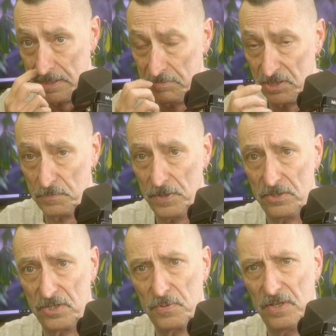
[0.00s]
double
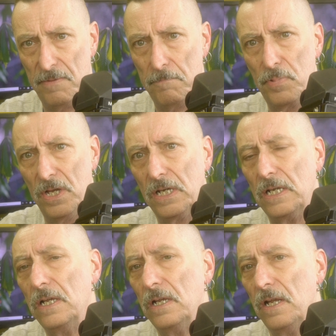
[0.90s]
exposures with them, but
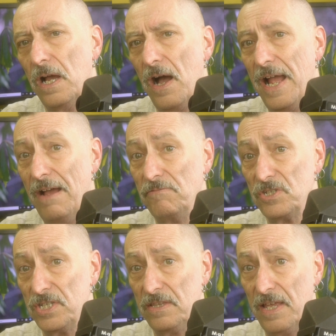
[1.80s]
I haven't
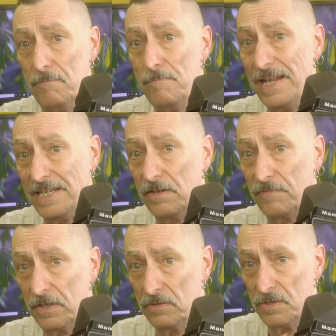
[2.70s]
seen that many of
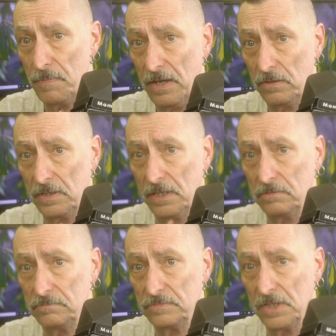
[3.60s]
those about now.
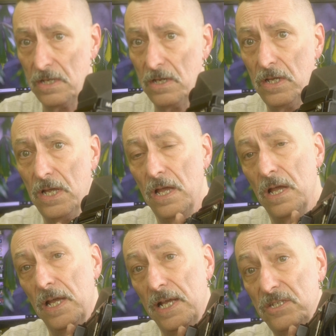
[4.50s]

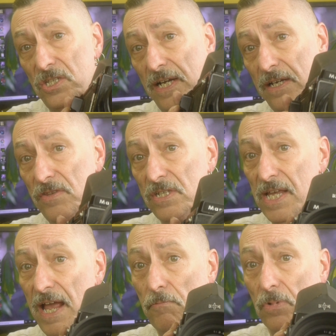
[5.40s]
Incidentally, this
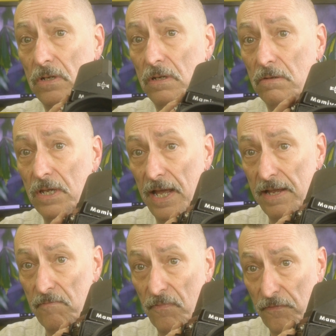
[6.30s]
camera
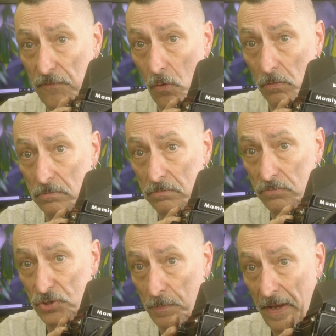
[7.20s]
came from
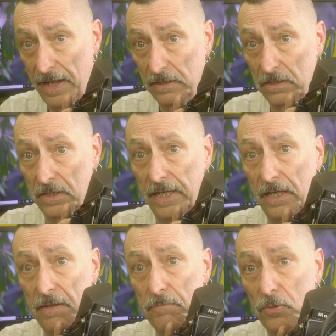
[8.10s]
Japan. I
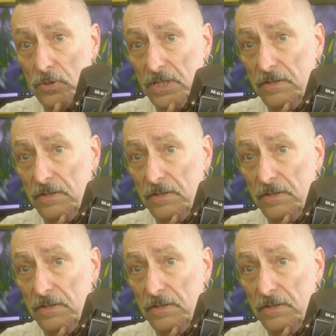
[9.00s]
imported